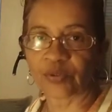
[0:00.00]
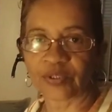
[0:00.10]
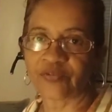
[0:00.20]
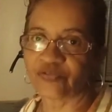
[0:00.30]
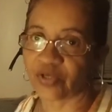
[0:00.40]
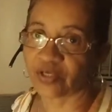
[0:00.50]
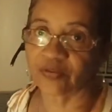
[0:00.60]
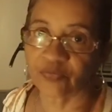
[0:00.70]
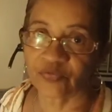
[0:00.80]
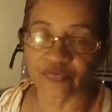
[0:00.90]
and take
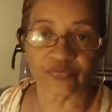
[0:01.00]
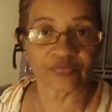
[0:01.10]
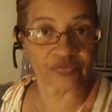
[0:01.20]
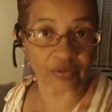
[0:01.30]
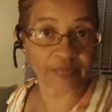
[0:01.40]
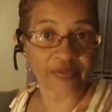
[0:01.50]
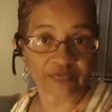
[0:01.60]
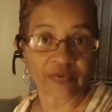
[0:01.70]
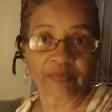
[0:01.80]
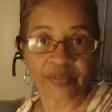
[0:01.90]
something
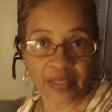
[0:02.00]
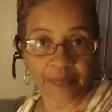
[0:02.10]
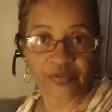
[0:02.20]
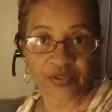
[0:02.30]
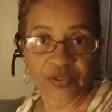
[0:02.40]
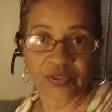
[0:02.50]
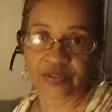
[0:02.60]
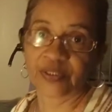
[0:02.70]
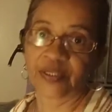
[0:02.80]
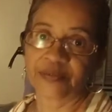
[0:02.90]
from that
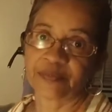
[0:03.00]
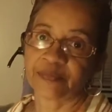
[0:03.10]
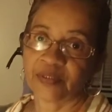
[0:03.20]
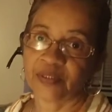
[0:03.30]
particular item,